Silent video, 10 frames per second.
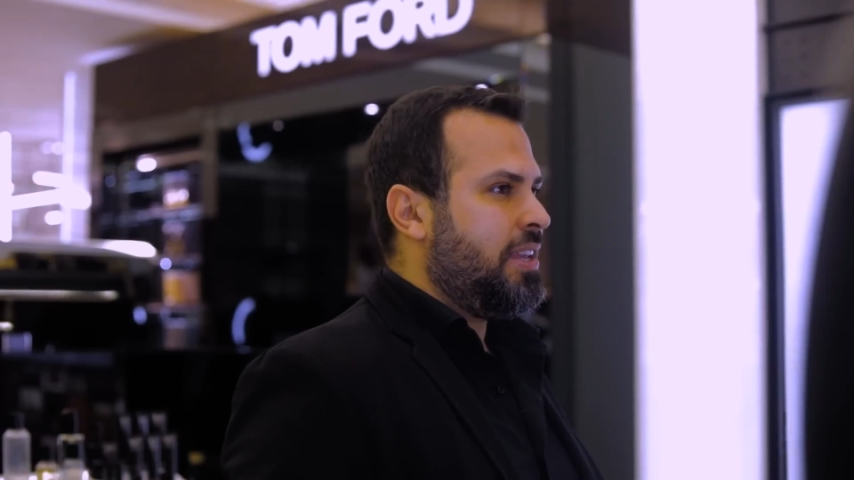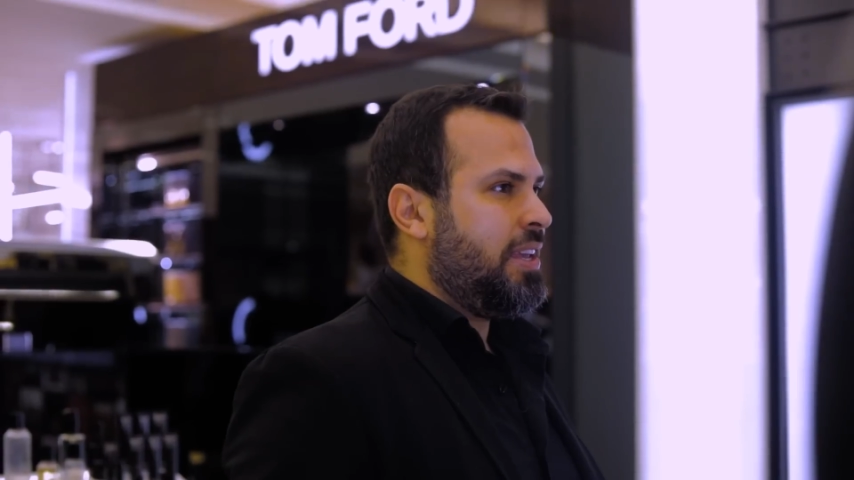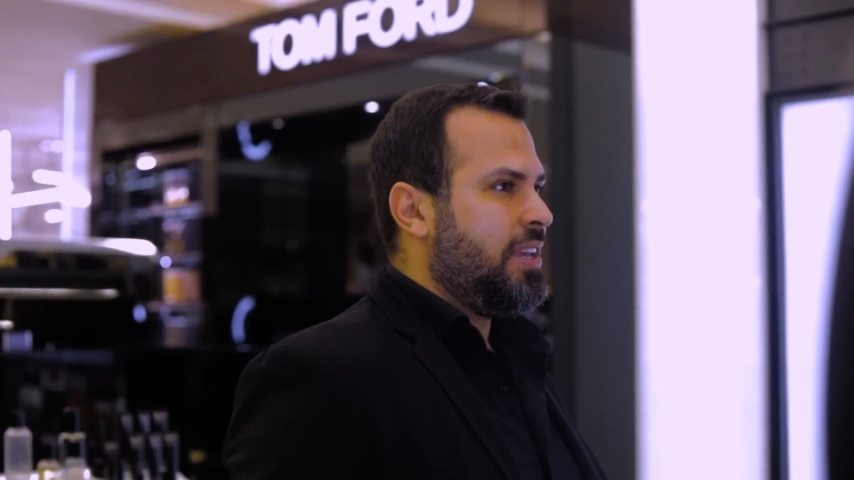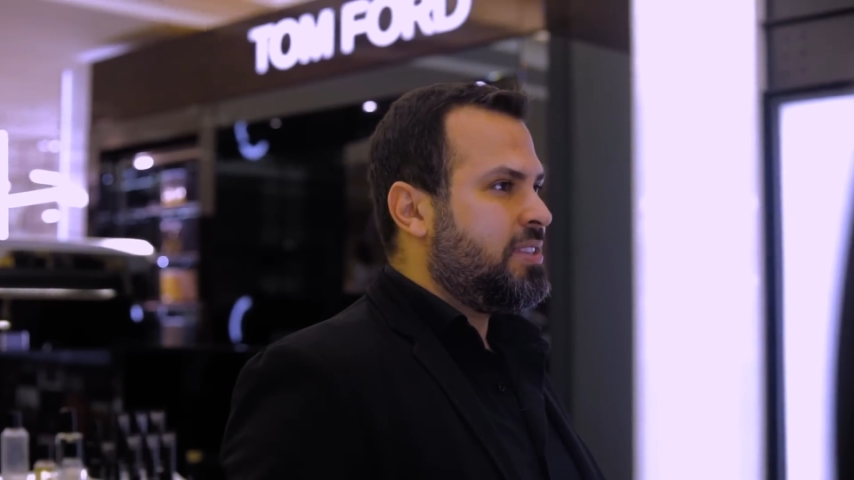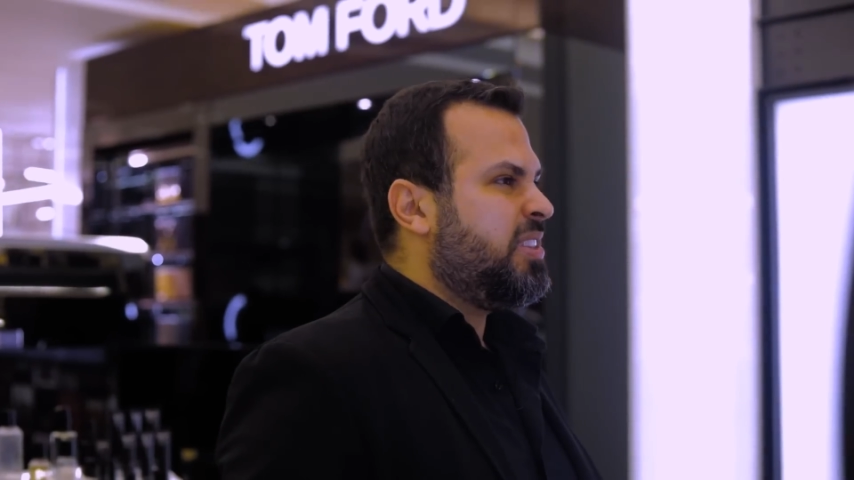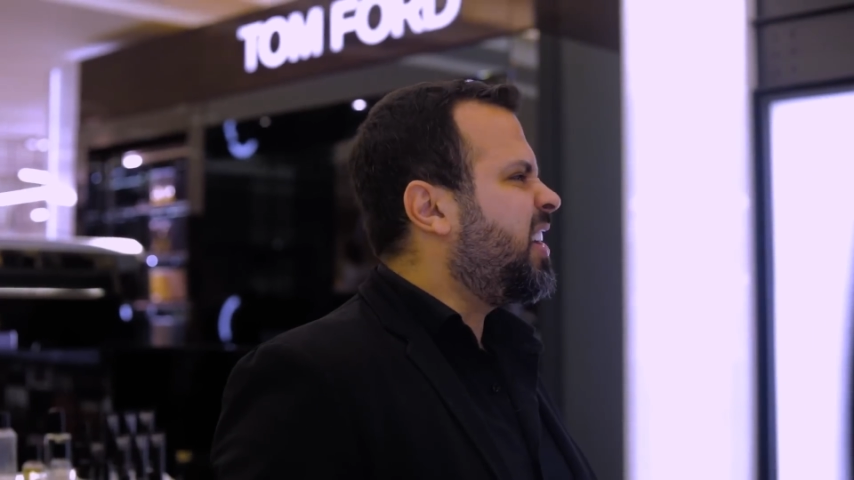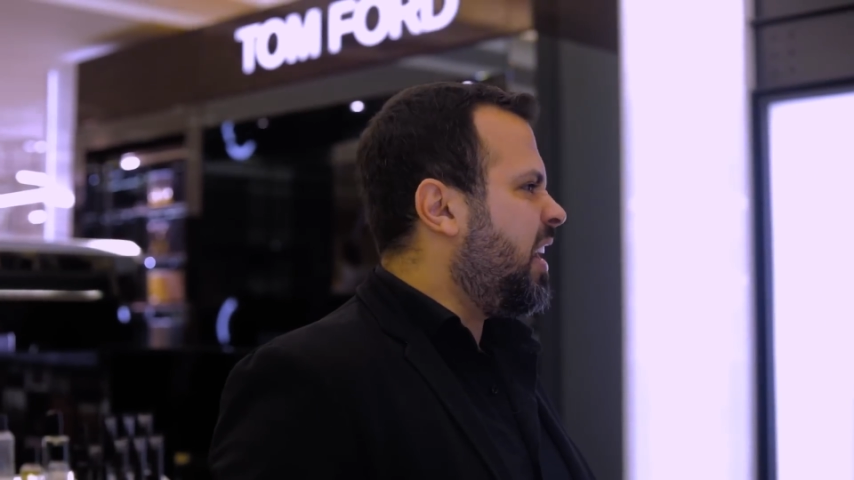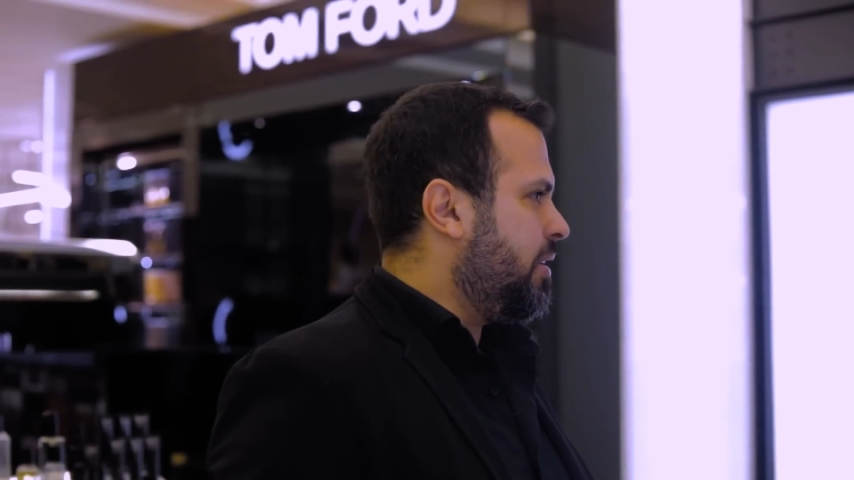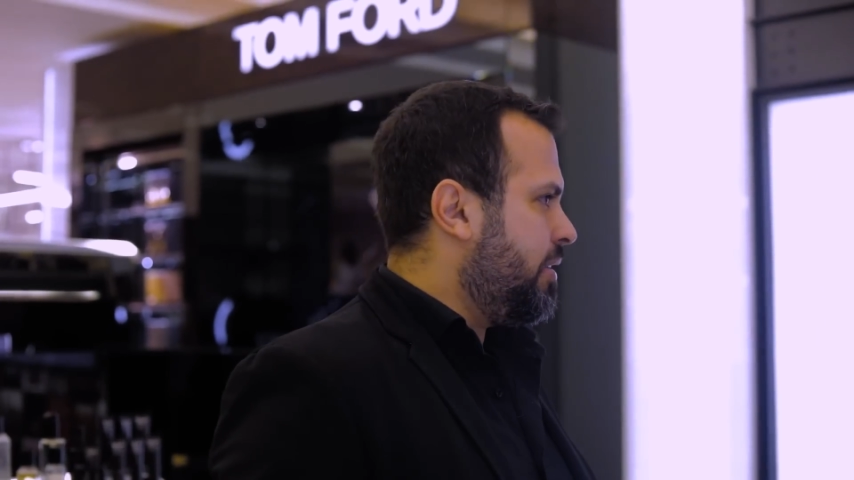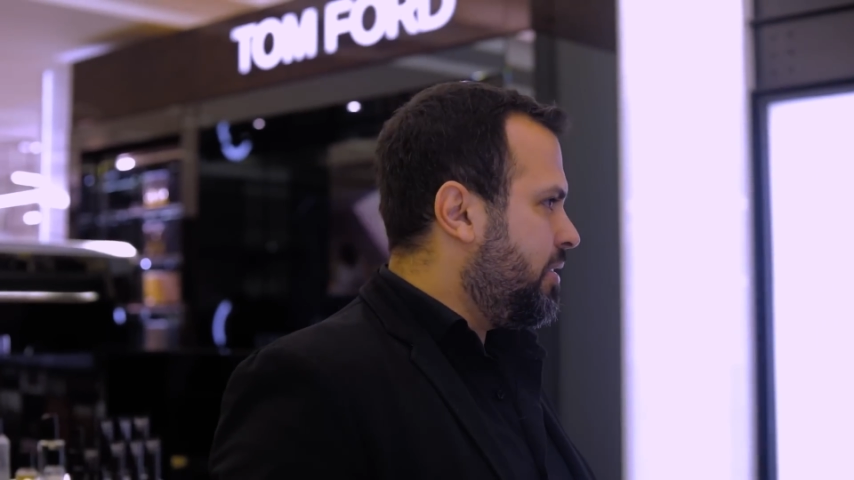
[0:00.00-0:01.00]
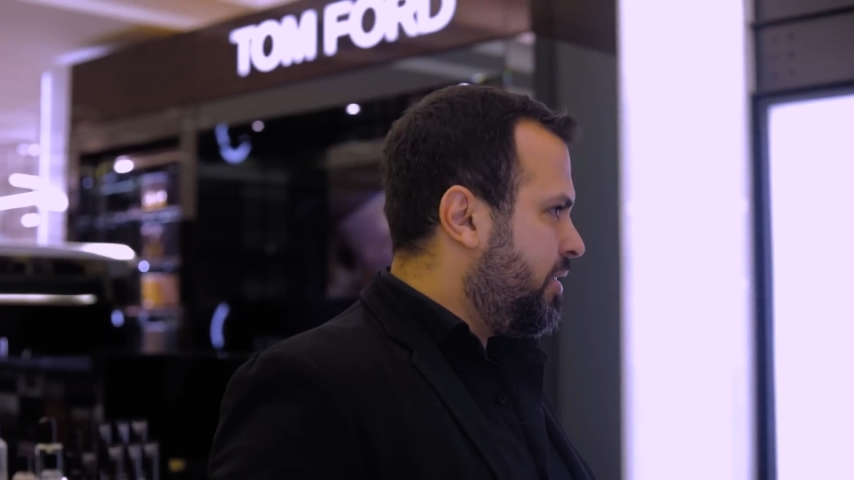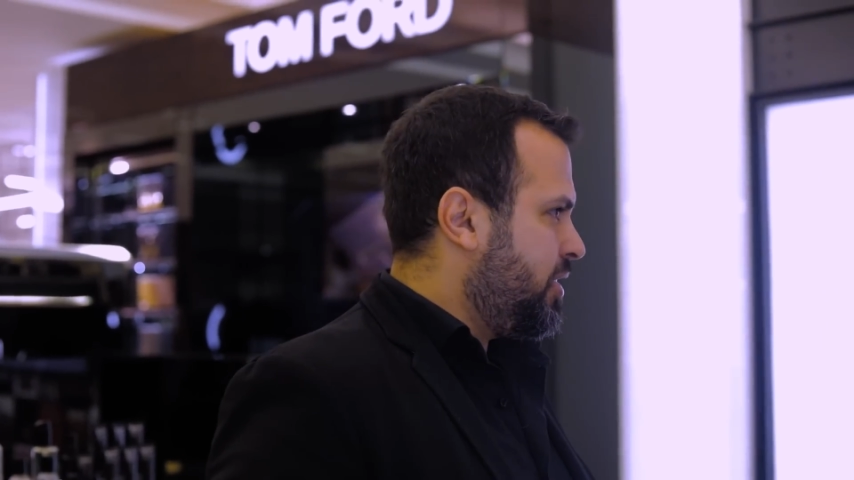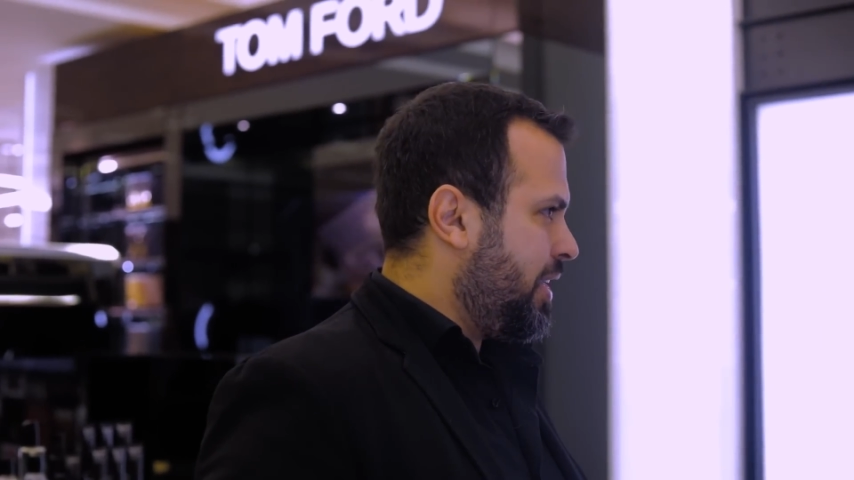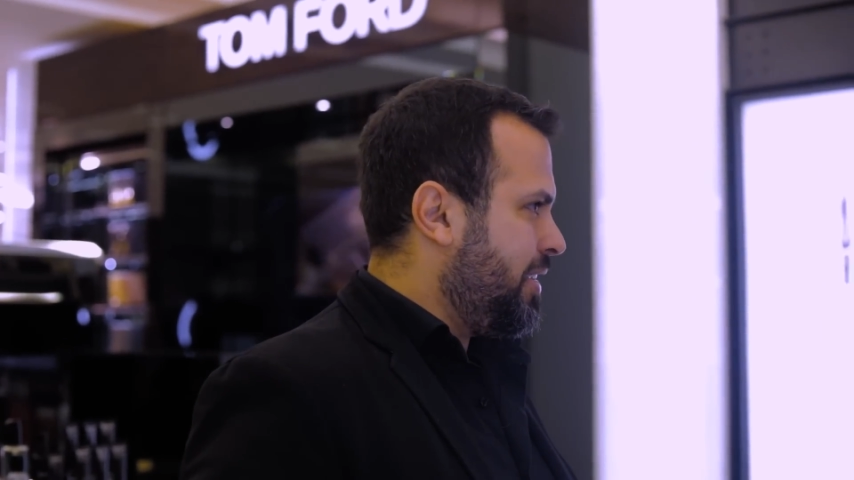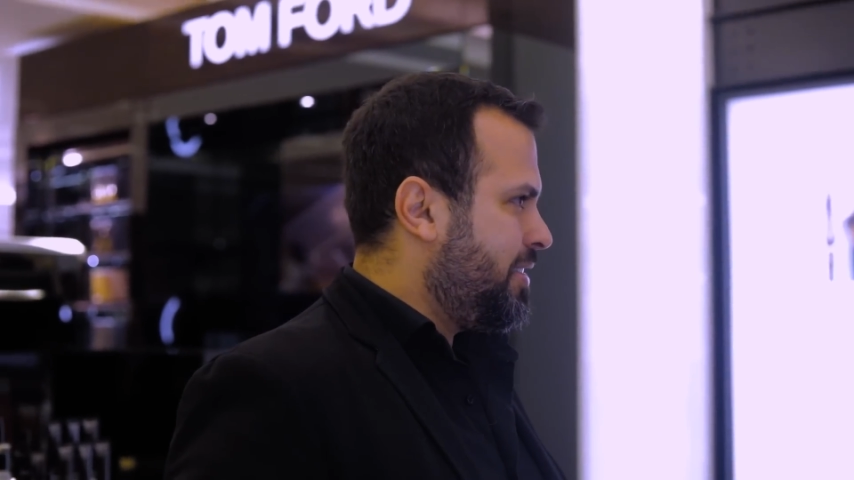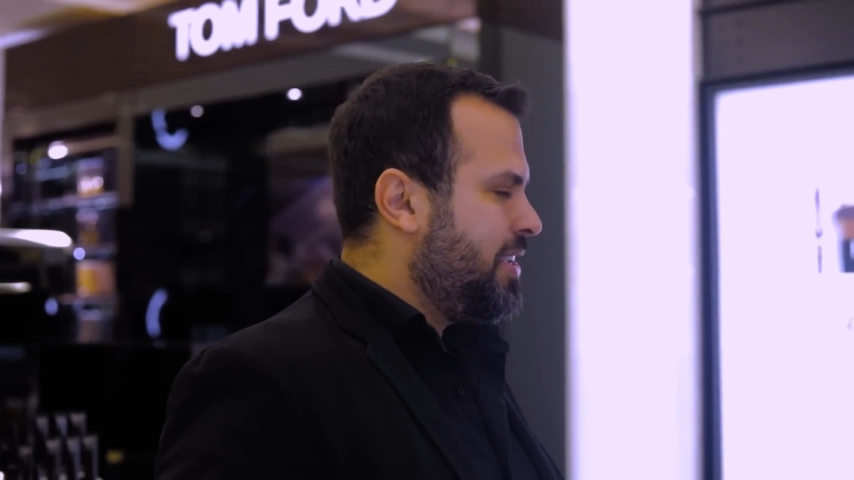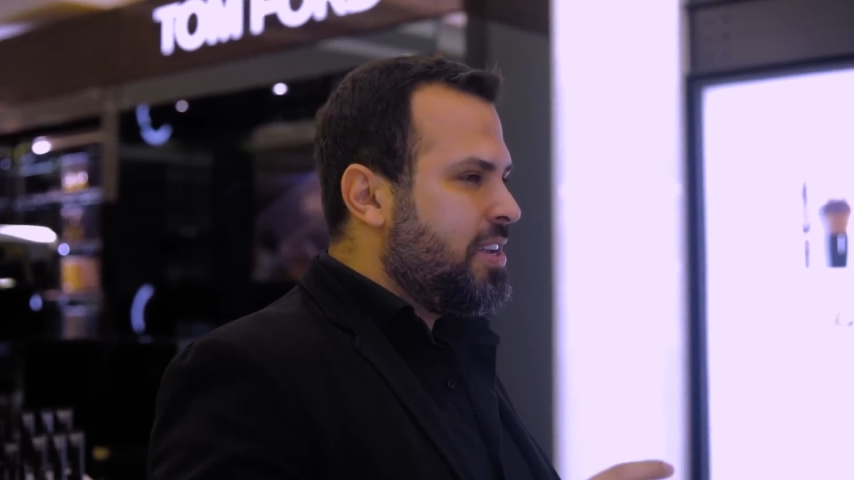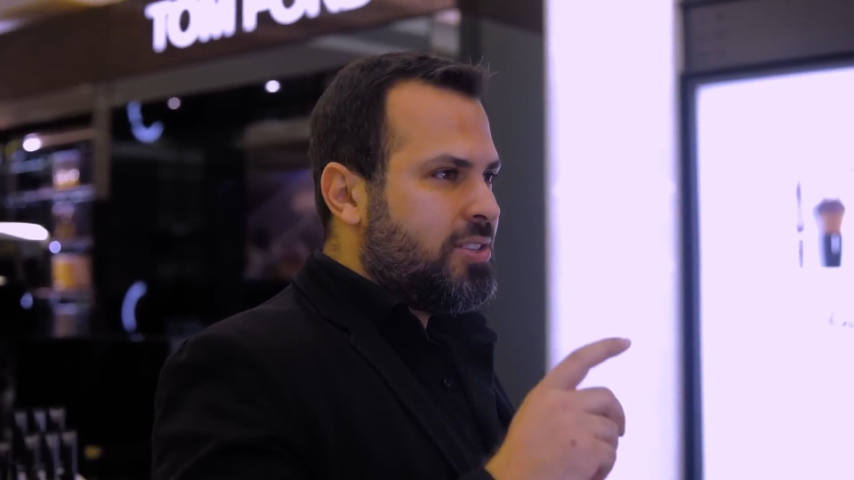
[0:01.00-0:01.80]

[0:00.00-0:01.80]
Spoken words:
is the color, the shades.